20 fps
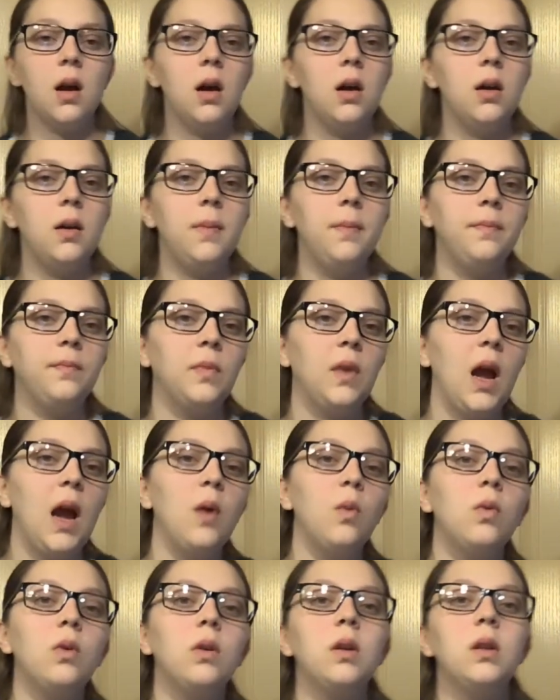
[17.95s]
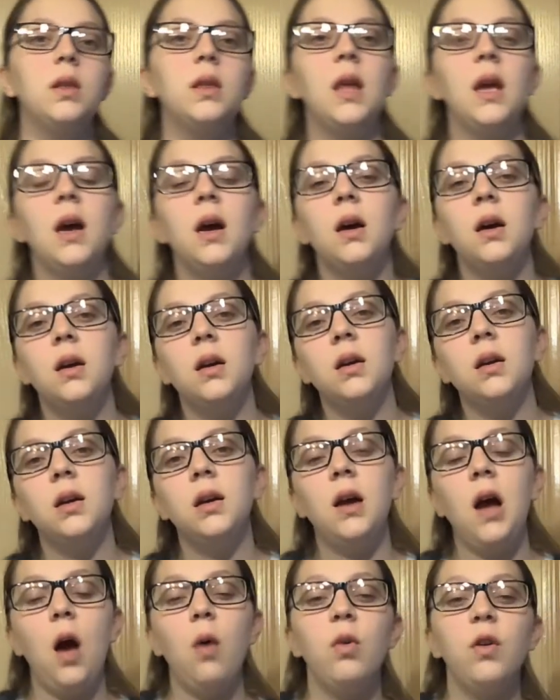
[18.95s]
I
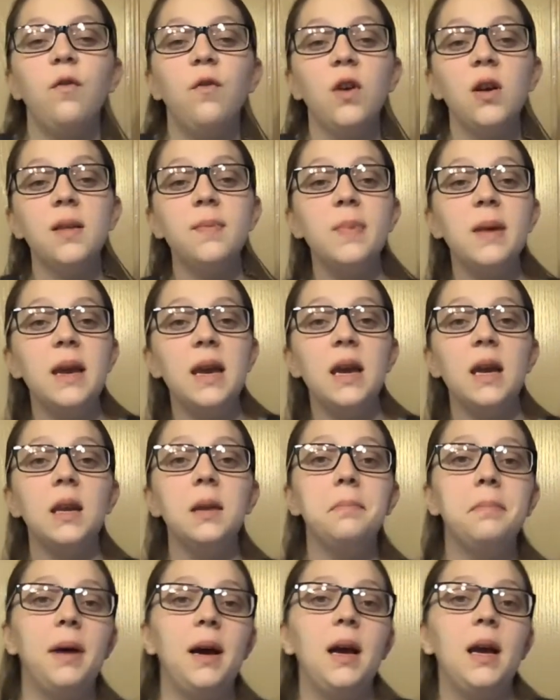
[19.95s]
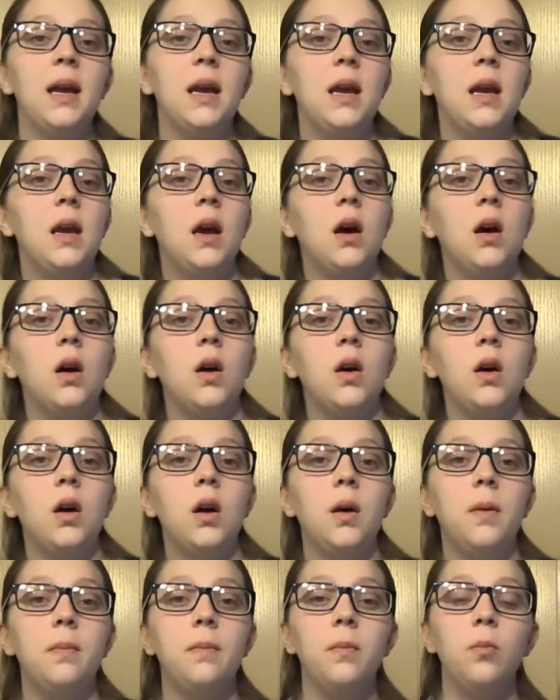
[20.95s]
would first begin by
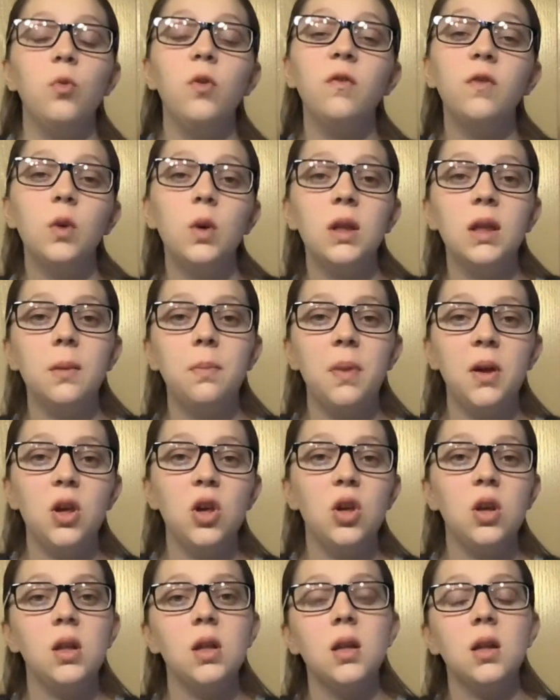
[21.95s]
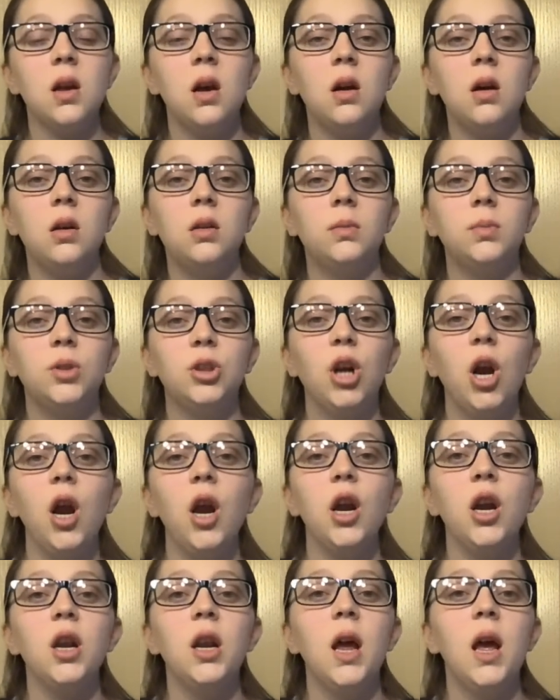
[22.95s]
reviewing the patient's
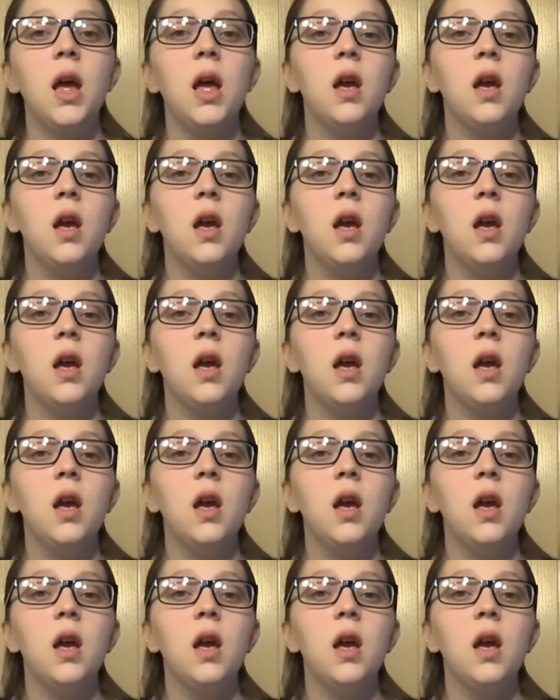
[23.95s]
chart,